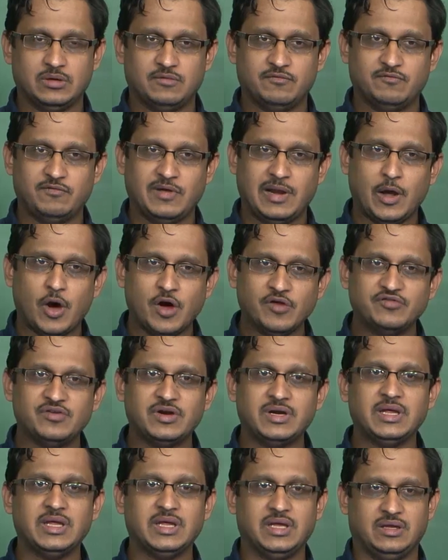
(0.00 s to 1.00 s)

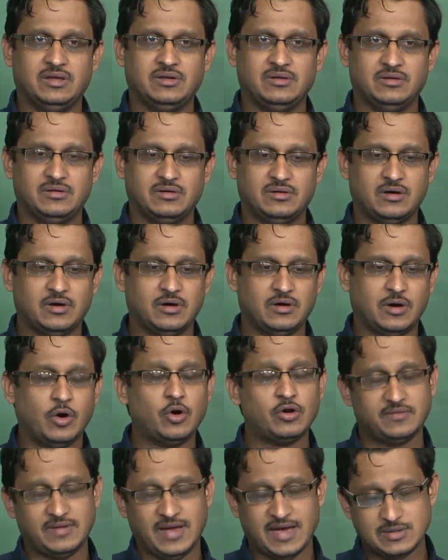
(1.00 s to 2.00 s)
velocity
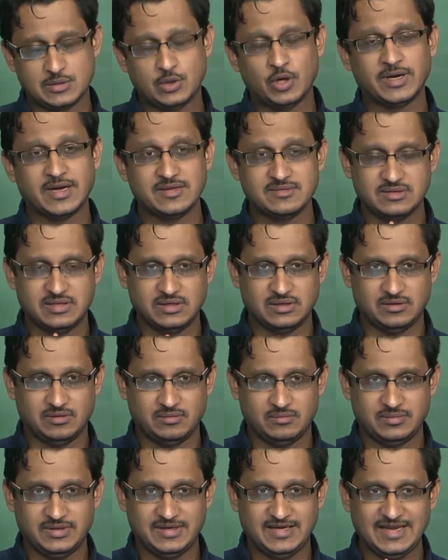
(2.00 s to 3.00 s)
or as long as
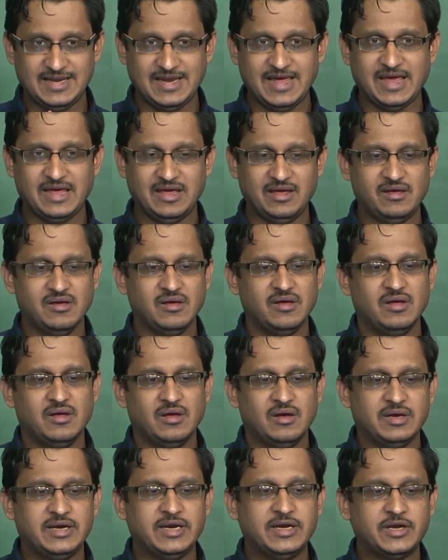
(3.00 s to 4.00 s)
the delay
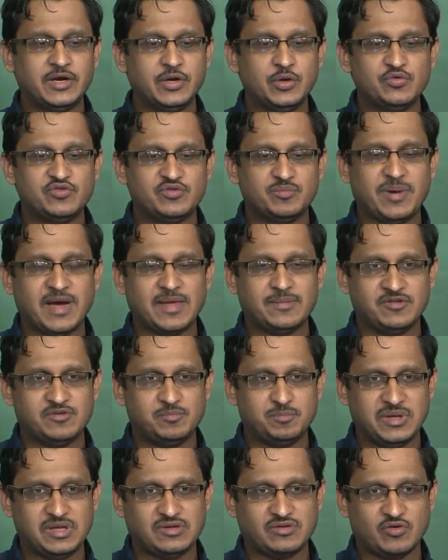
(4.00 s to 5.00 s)
introduced by this
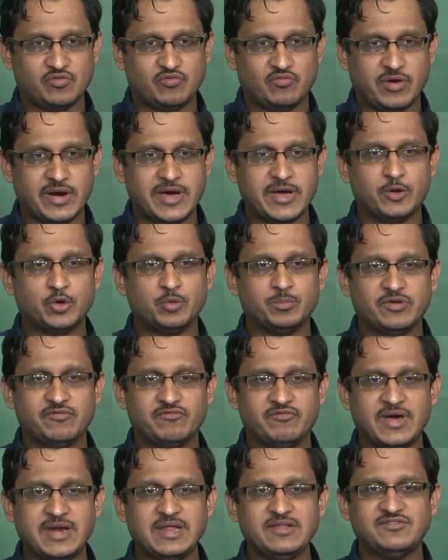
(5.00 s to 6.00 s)
piece of wire to be
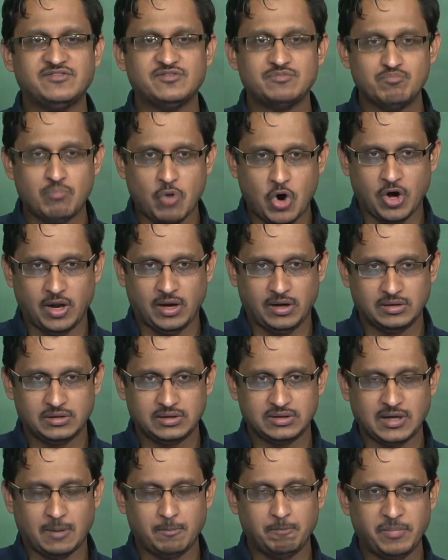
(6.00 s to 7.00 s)
very small
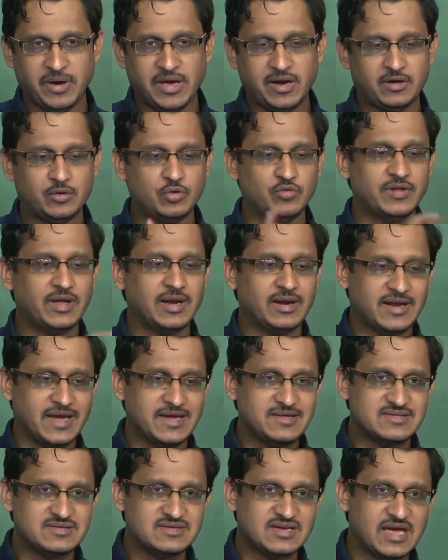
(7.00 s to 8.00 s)
compared to the
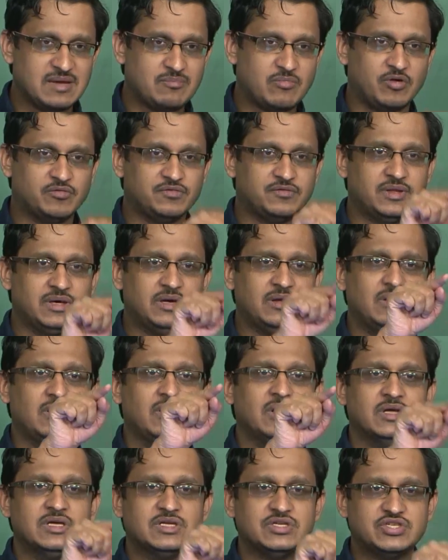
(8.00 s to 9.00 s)
rise time of the
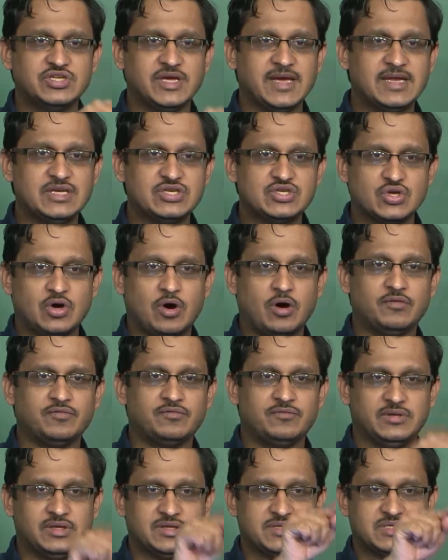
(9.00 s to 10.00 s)
change of
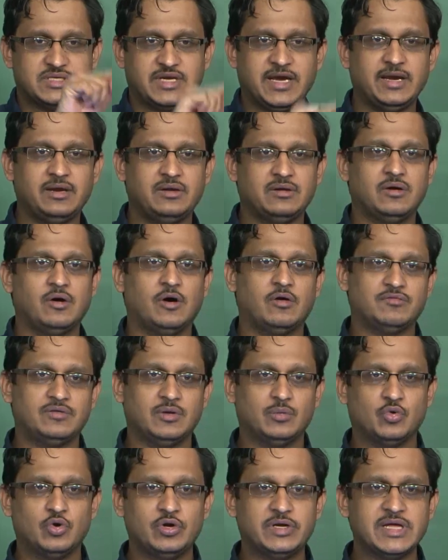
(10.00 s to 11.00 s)
the state of
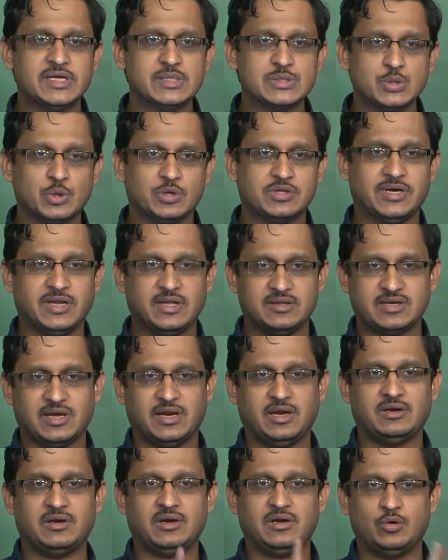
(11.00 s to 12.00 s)
the voltage source that is
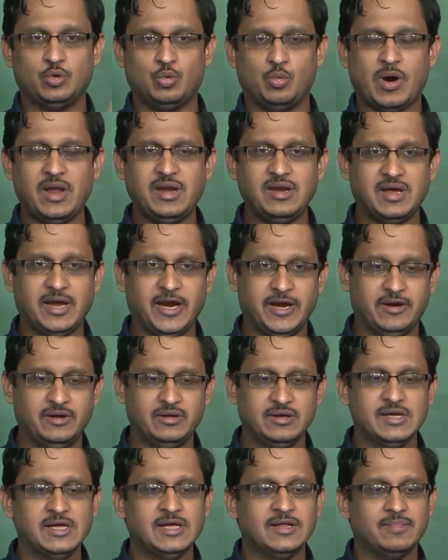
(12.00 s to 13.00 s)
connected to one
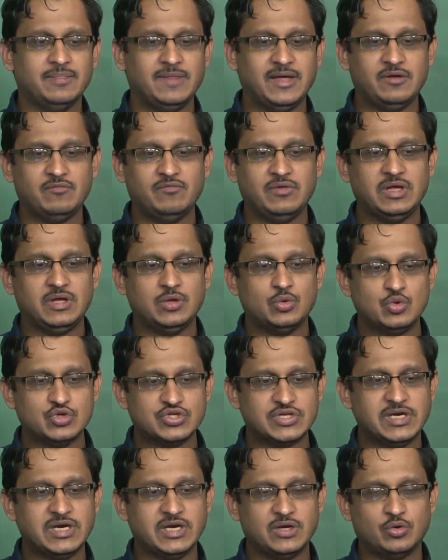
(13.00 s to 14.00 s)
end, then we
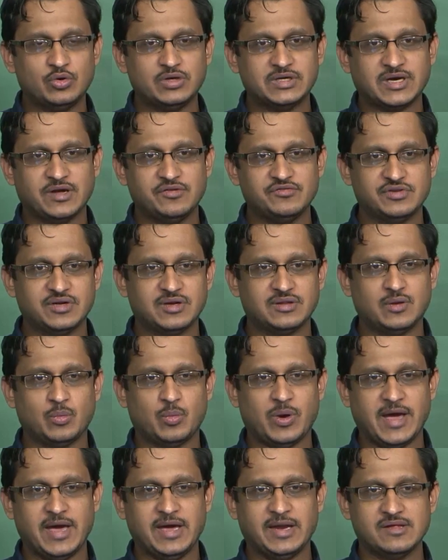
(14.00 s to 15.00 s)
usually do not consider the
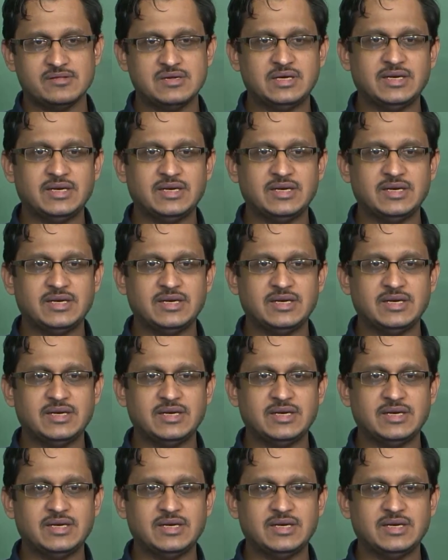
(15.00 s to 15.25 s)
wire as a